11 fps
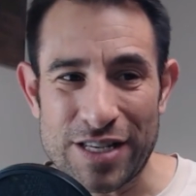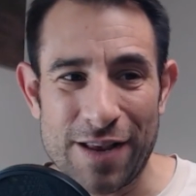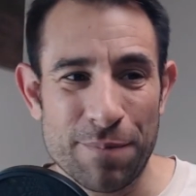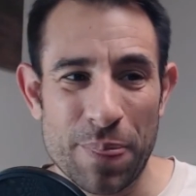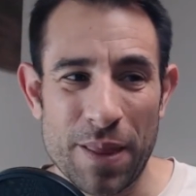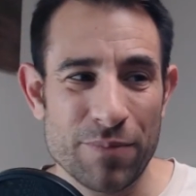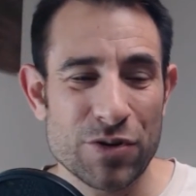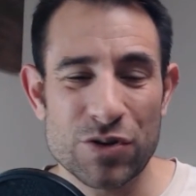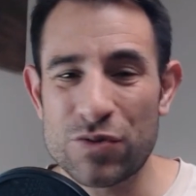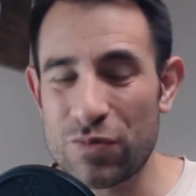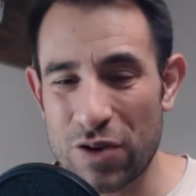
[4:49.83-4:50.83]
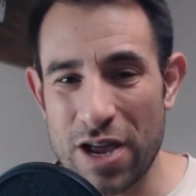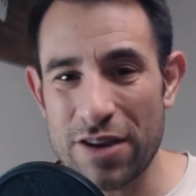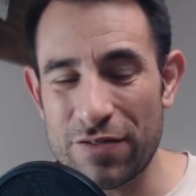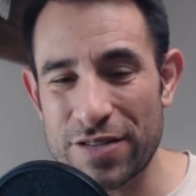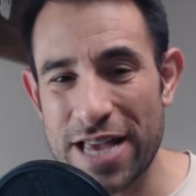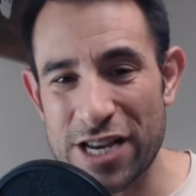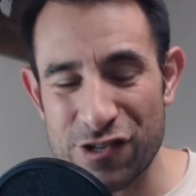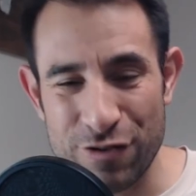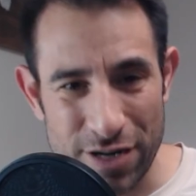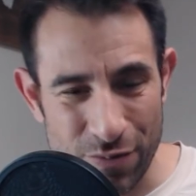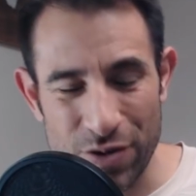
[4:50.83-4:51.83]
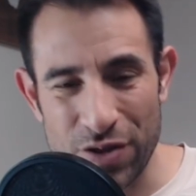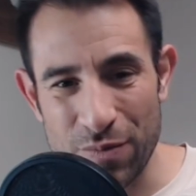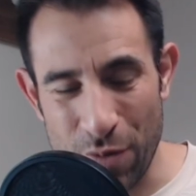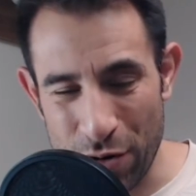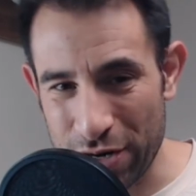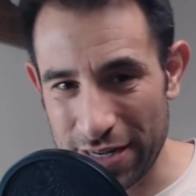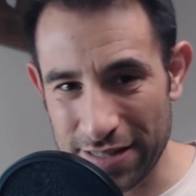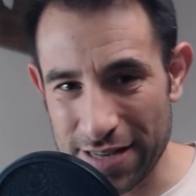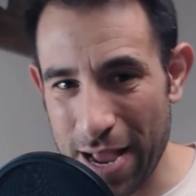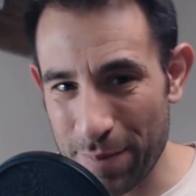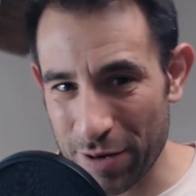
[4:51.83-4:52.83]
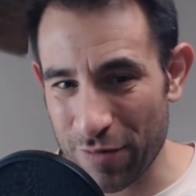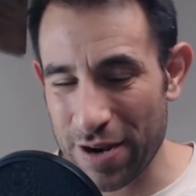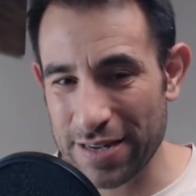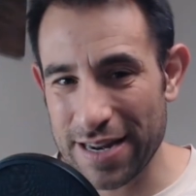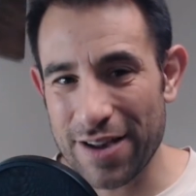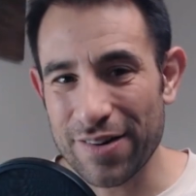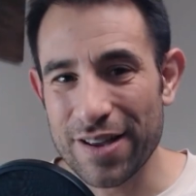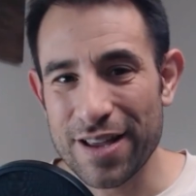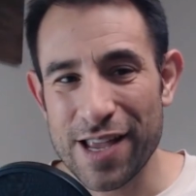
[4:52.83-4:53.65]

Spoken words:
I'm just kind of saturated with the marketing topic right now.